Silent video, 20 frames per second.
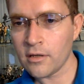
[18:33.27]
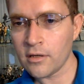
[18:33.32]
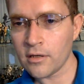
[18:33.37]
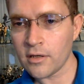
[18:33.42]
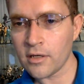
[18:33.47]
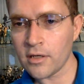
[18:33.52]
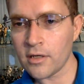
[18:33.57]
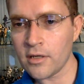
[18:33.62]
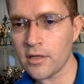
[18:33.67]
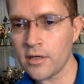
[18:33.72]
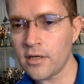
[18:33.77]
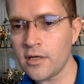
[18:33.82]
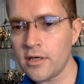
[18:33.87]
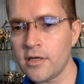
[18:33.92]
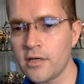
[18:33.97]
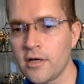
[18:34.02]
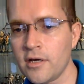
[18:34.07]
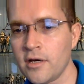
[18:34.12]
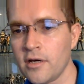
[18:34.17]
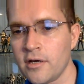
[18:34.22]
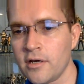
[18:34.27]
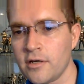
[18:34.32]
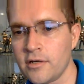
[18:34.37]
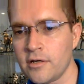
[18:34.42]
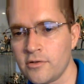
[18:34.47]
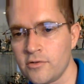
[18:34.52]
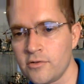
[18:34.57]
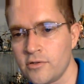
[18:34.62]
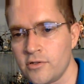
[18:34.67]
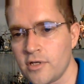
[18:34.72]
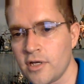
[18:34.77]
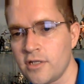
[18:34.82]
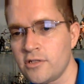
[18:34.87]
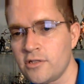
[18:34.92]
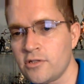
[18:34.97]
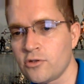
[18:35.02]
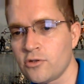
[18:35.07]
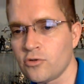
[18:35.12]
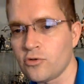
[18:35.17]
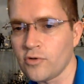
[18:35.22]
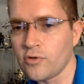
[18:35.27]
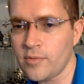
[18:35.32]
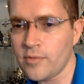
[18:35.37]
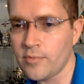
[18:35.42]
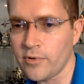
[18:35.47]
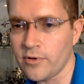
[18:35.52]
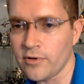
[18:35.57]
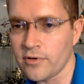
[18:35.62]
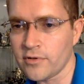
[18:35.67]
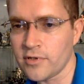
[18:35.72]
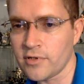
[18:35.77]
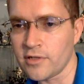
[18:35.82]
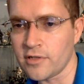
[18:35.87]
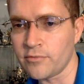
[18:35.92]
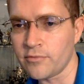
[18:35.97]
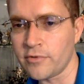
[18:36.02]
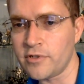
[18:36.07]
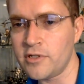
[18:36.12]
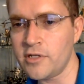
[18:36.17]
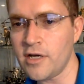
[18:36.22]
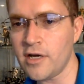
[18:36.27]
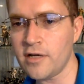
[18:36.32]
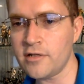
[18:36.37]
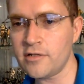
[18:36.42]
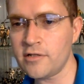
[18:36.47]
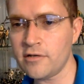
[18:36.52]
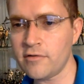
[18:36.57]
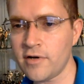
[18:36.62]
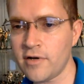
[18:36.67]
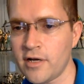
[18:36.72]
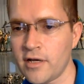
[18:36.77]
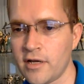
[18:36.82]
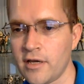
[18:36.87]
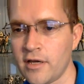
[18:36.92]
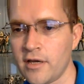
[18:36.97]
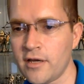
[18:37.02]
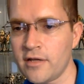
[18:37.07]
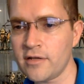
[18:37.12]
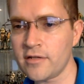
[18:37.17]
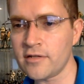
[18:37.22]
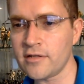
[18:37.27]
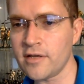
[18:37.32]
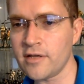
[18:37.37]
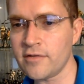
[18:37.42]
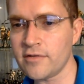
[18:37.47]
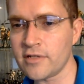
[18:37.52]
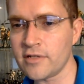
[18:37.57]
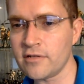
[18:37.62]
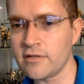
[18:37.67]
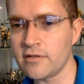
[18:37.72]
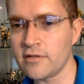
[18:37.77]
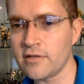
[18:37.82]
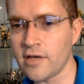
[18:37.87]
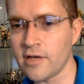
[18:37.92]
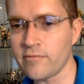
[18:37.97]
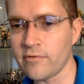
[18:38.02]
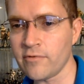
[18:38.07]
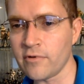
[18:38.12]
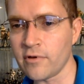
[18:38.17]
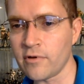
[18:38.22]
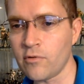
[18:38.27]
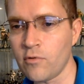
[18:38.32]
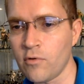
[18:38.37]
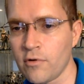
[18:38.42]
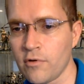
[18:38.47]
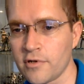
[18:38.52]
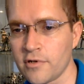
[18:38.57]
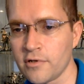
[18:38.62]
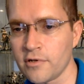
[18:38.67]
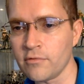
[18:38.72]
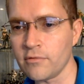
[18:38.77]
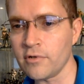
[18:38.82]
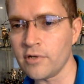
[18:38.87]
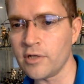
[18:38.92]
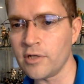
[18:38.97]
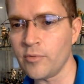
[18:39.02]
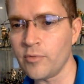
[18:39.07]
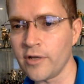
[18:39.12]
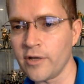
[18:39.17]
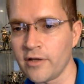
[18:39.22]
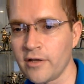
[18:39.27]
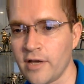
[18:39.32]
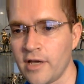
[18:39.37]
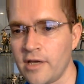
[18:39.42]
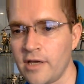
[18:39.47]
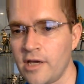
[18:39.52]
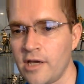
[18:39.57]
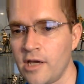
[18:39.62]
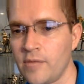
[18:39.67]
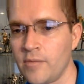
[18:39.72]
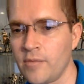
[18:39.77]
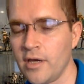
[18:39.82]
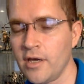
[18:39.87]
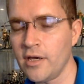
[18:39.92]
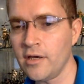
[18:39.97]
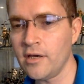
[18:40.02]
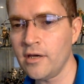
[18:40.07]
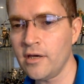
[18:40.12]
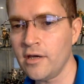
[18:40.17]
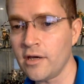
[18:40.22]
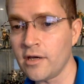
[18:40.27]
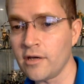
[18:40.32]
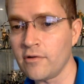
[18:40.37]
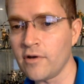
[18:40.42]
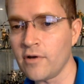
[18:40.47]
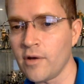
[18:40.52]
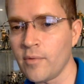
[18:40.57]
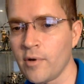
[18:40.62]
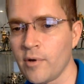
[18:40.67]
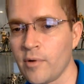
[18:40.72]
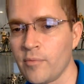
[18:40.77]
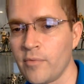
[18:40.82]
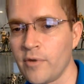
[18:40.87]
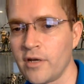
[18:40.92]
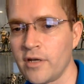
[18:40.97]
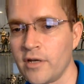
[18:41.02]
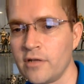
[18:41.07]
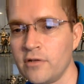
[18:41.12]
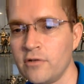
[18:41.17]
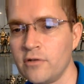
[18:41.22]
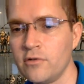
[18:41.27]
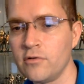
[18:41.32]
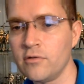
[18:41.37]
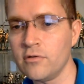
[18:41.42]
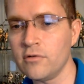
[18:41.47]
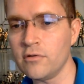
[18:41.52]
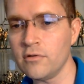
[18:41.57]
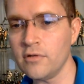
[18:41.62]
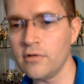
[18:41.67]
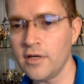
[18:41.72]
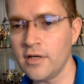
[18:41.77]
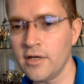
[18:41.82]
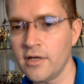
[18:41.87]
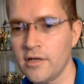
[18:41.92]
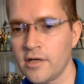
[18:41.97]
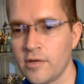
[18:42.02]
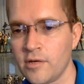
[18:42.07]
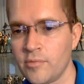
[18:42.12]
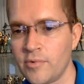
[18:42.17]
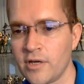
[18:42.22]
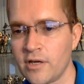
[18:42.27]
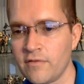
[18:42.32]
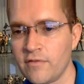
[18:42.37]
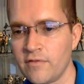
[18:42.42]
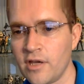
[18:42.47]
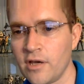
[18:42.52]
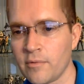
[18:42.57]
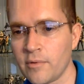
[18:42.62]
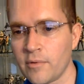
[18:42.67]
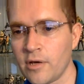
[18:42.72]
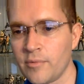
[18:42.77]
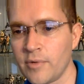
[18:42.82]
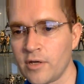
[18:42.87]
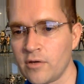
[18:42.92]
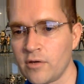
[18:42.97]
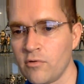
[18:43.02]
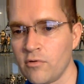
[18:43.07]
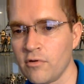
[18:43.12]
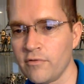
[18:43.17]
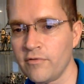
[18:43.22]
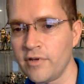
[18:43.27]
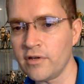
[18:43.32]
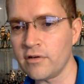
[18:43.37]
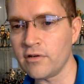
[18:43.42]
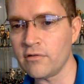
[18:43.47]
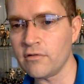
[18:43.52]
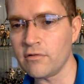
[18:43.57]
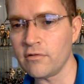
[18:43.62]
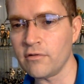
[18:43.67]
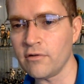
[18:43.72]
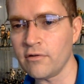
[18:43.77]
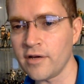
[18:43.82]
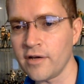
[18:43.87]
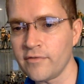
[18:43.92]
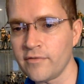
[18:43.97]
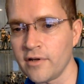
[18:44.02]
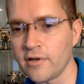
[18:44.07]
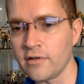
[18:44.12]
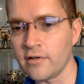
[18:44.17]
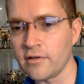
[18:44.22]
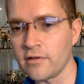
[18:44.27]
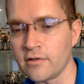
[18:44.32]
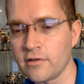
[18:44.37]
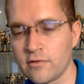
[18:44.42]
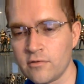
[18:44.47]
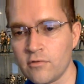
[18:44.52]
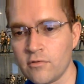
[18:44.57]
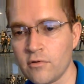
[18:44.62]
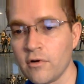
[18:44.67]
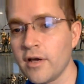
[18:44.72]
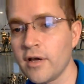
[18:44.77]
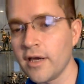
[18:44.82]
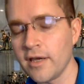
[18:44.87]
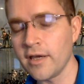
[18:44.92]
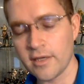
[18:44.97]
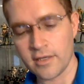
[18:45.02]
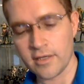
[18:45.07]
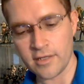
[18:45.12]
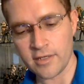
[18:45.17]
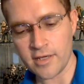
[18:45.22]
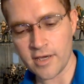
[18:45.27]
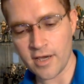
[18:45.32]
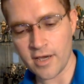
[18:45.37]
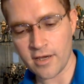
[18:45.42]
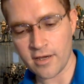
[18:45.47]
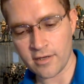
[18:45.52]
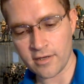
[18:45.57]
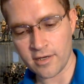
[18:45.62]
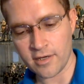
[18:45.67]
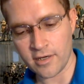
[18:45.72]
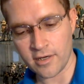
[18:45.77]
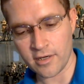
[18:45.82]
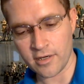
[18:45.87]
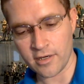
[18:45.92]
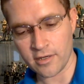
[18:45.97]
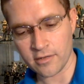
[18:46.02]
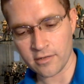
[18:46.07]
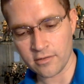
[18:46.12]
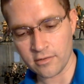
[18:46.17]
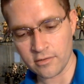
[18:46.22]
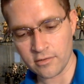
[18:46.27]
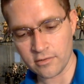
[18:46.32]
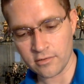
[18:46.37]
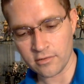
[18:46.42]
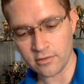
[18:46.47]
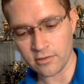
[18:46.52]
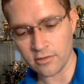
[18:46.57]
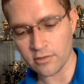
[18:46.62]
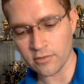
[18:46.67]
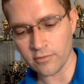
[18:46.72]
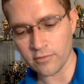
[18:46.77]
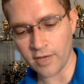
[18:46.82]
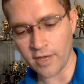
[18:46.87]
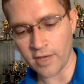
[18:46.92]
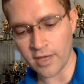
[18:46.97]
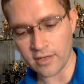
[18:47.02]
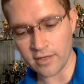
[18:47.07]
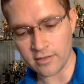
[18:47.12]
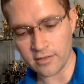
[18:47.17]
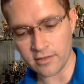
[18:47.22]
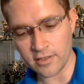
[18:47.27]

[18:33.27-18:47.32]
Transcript: Hey, Jace Traber says, with G.I. Joe on hiatus, now is a good time for the Corps to really bring their A-game and grab our money. Google a pic of the upcoming Corps vehicle. Gryphon looks cool. Yeah, you're right.